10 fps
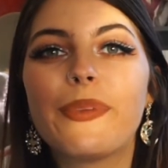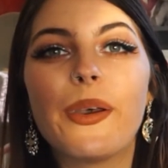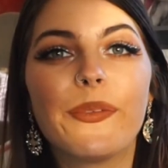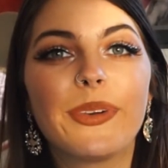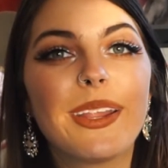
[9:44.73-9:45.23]

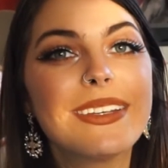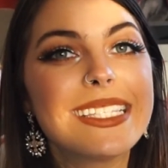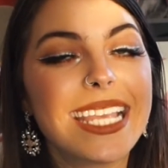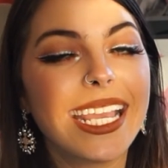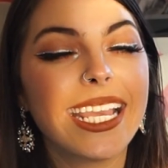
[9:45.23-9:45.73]
but what I was
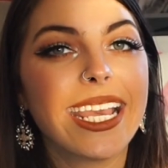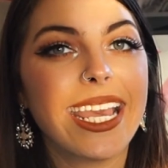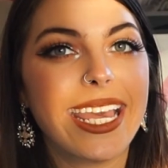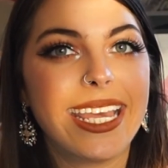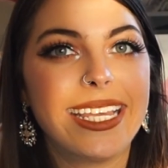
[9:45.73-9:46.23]
saying
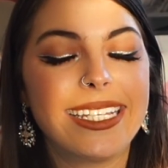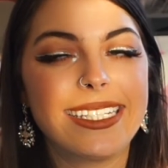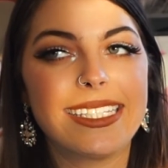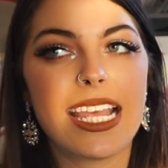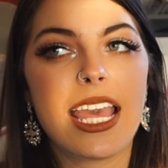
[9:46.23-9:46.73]

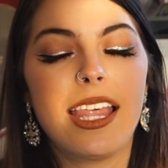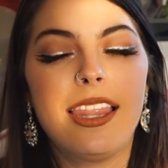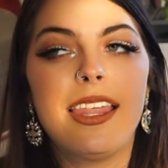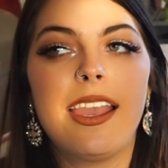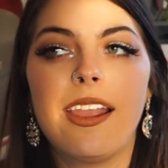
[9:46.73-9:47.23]
is
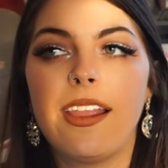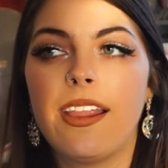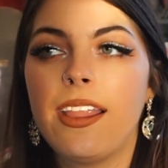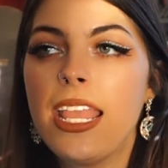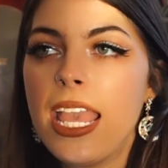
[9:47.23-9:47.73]

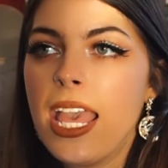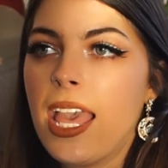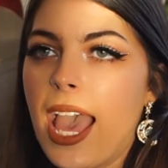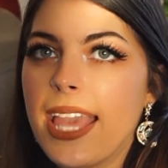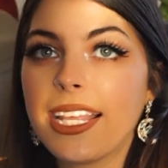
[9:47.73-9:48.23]
there,
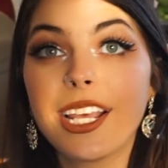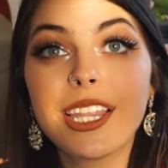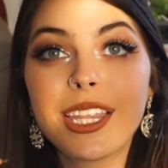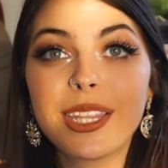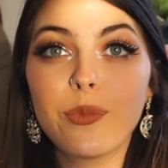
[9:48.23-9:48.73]
I think
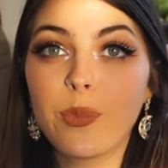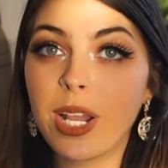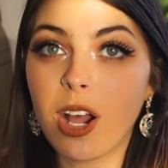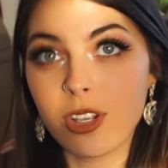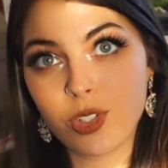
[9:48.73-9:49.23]

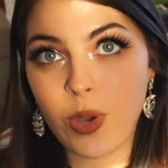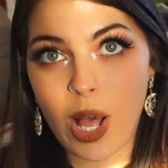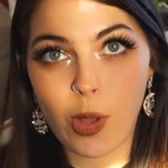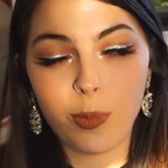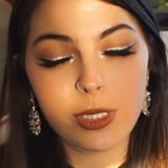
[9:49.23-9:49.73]
what also
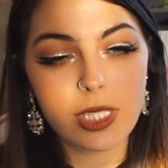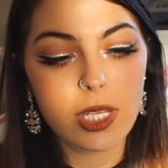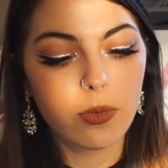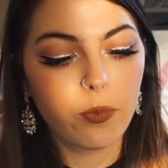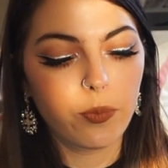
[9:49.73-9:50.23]
helps
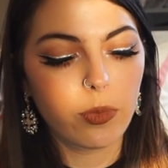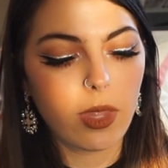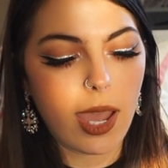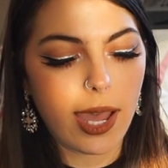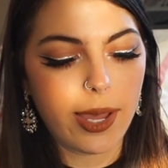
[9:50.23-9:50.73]

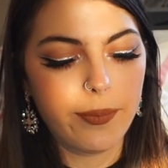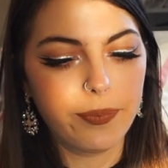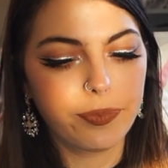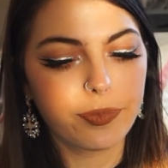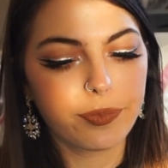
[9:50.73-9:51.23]

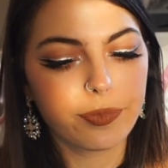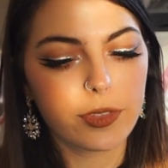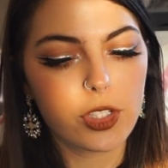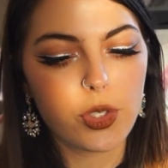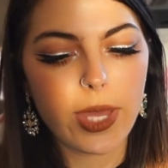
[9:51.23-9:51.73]
um,
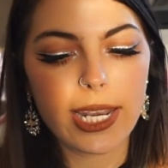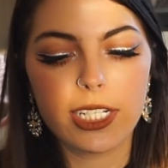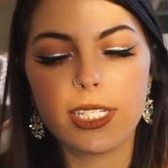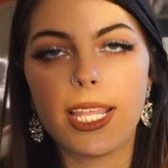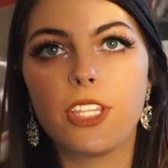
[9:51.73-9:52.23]
to get
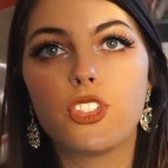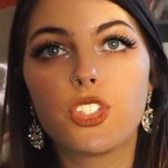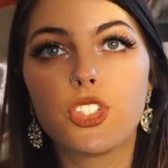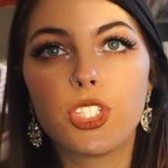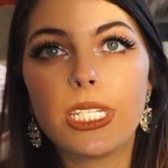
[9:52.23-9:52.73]
into that
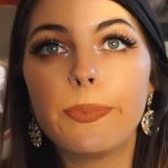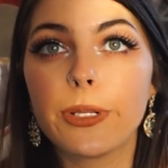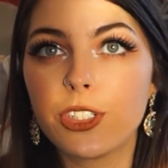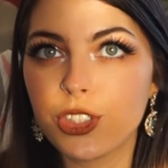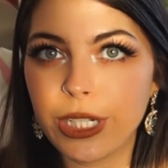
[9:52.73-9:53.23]

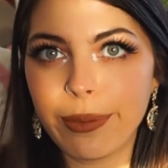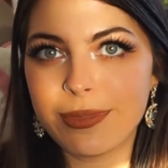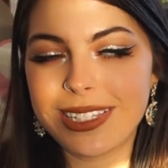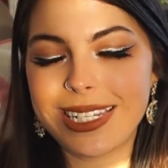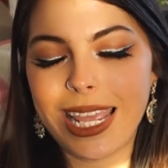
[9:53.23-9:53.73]
deeper dream
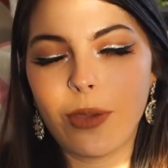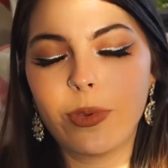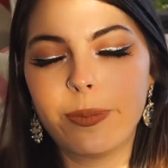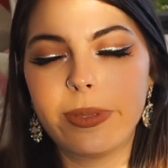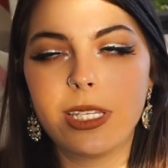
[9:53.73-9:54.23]
state
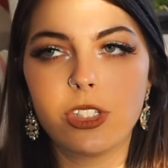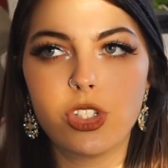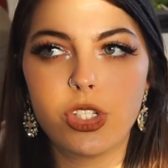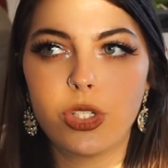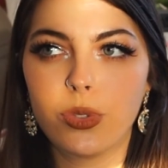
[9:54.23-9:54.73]
would be
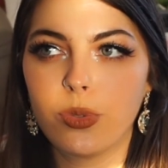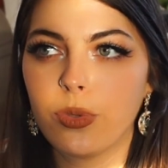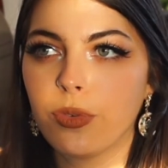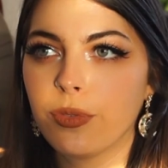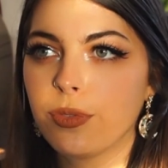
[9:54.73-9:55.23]
to